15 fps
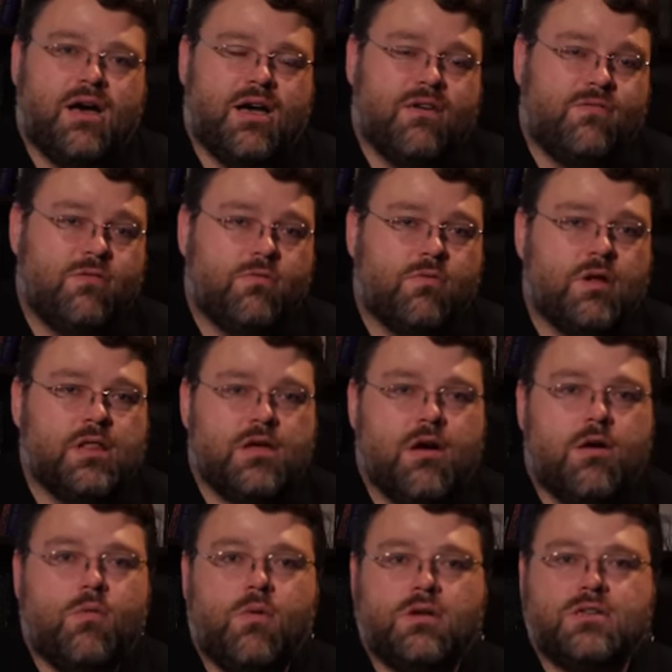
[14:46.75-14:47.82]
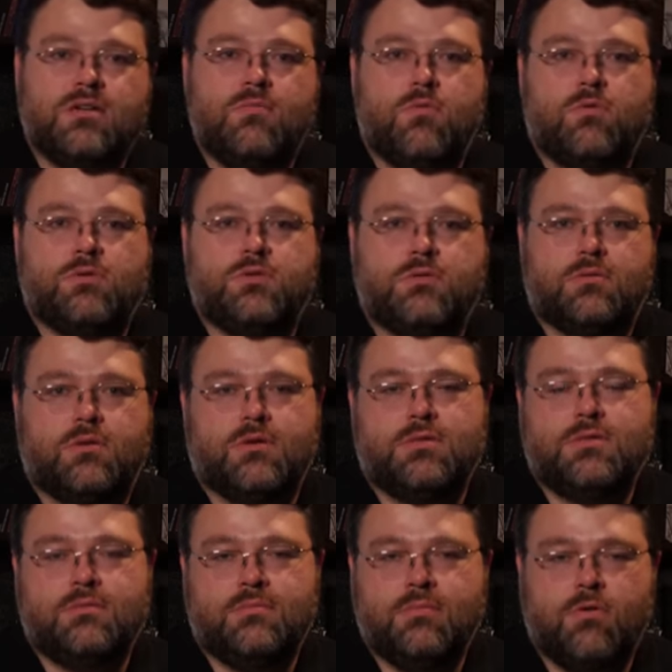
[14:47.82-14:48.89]
If you really are wanting more
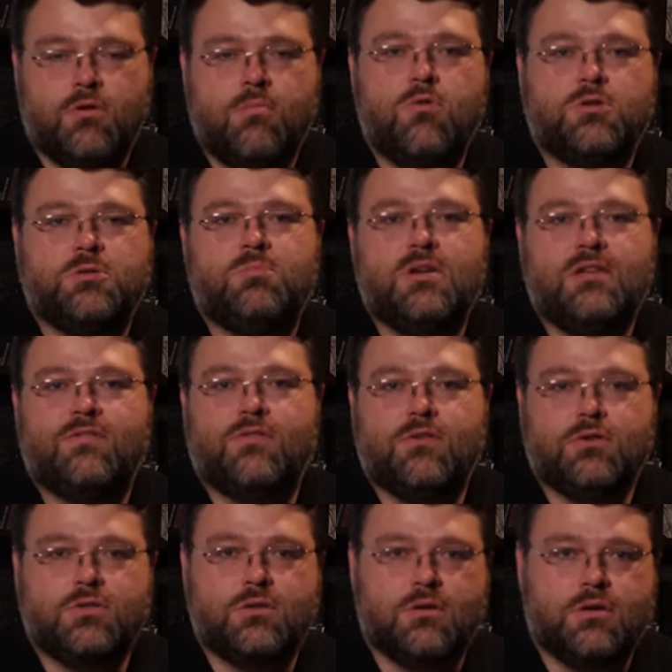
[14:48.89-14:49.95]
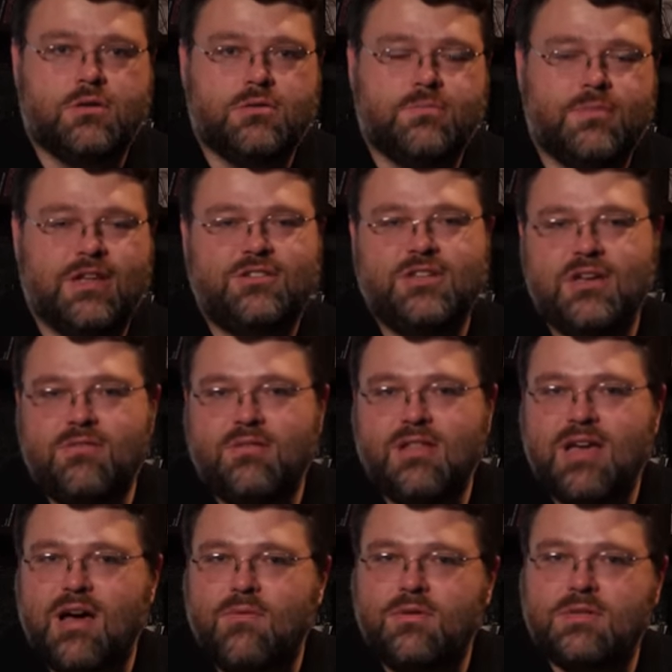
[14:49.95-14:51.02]
storage or more speed for your storage. Now,
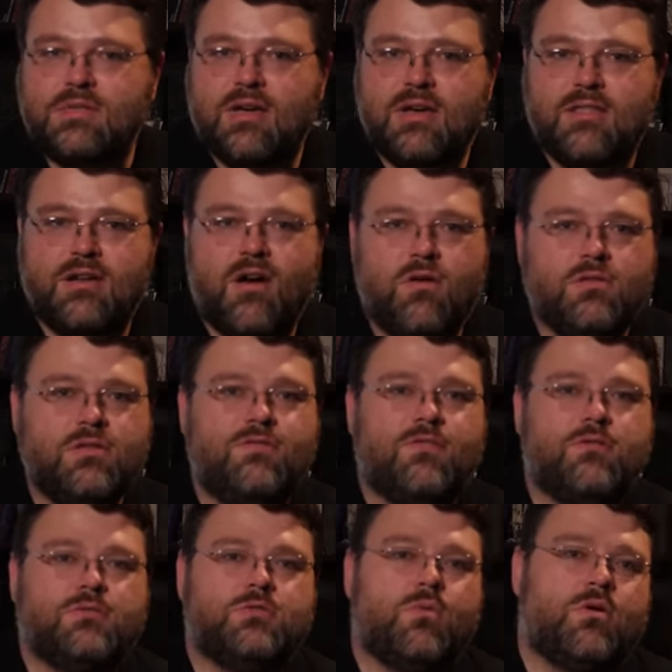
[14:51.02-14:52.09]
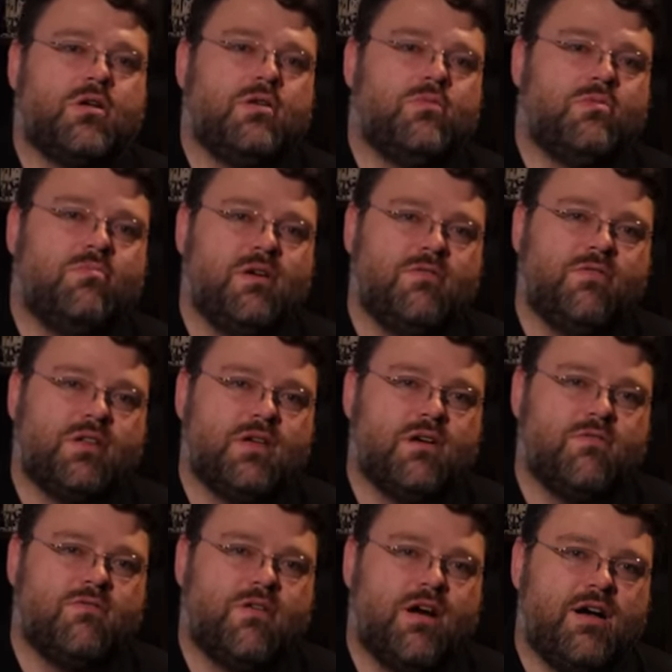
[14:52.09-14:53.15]
generally, I will say that only folks working with big
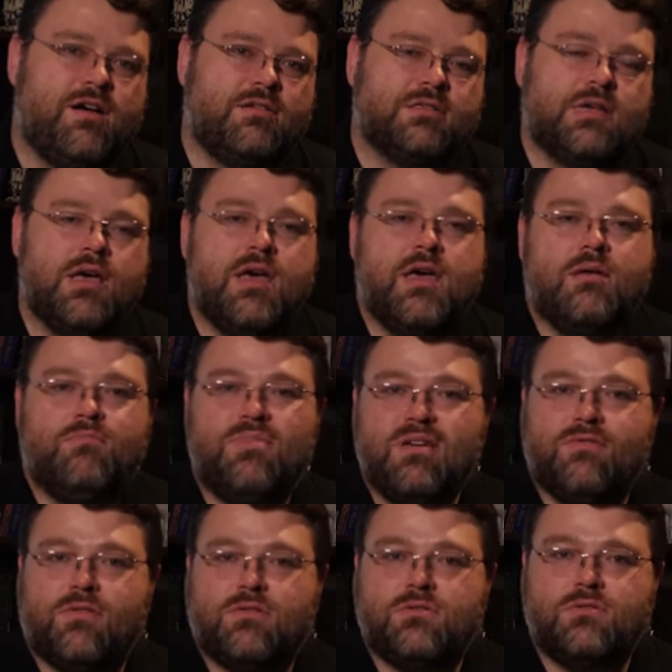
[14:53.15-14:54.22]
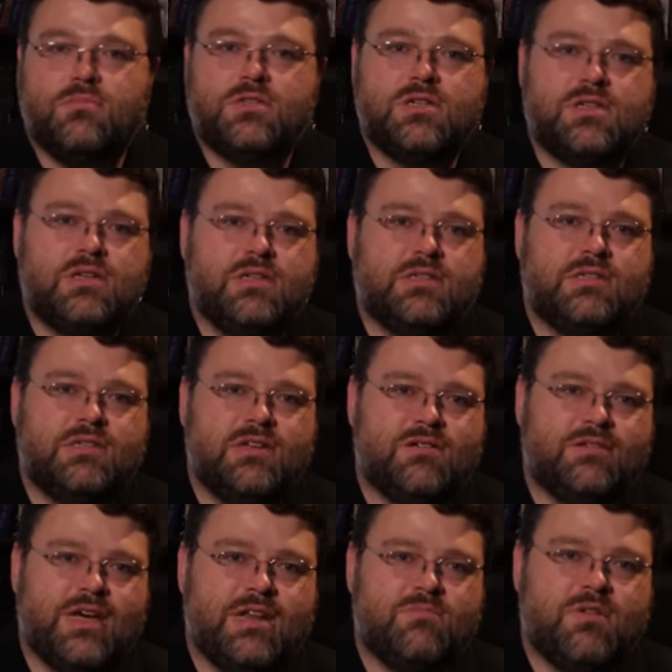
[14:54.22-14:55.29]
video files, big virtual machines,
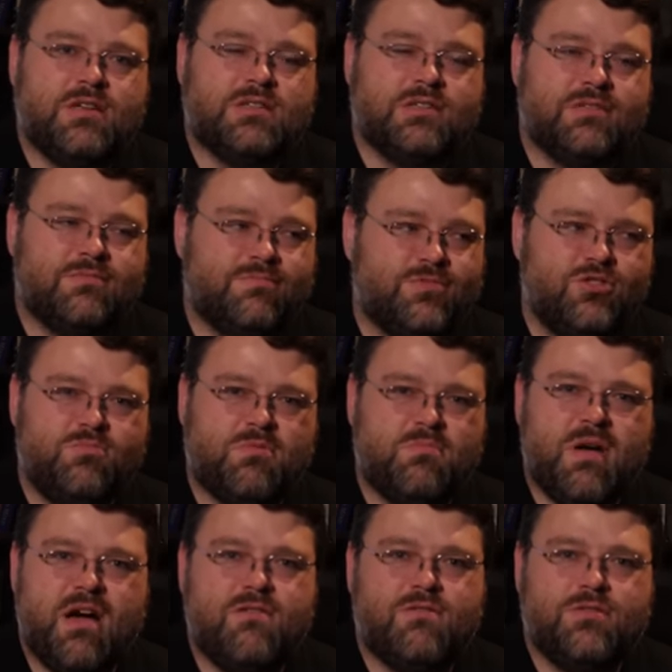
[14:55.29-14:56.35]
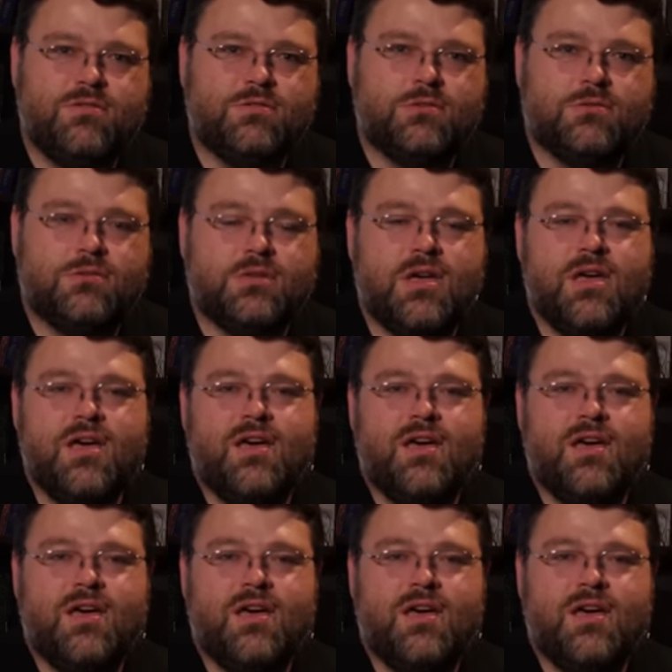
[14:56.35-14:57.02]
databases, super power users,